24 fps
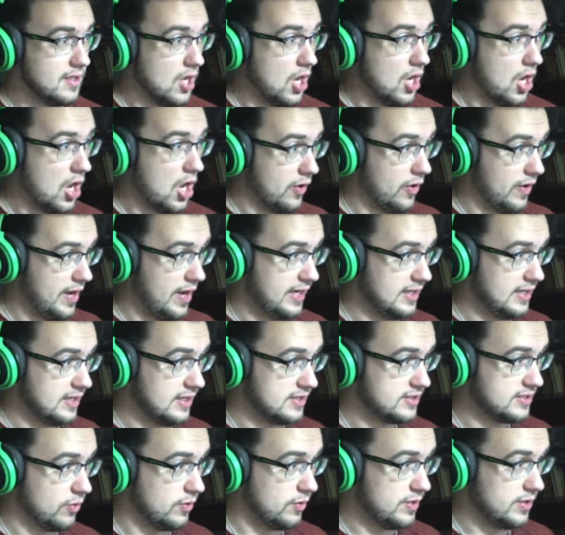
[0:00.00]
Alright,
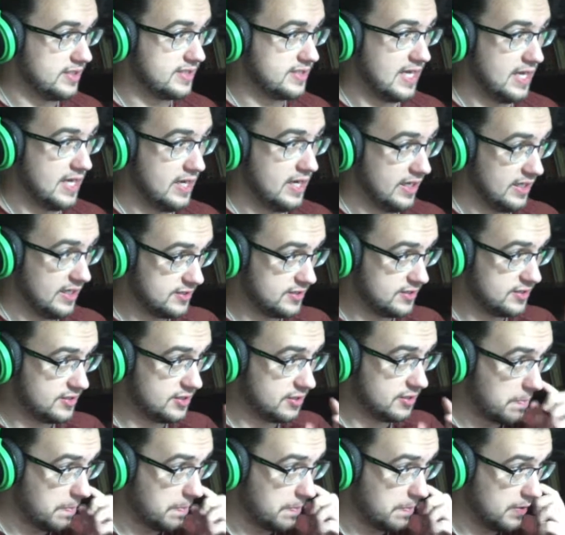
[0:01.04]
let's go into settings.
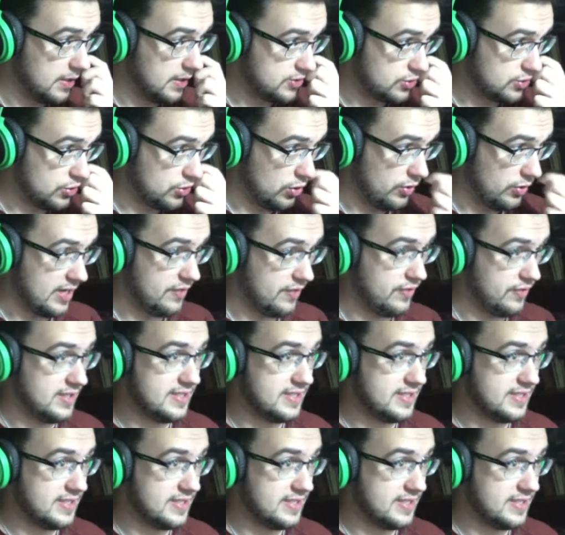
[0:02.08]
Let's turn down the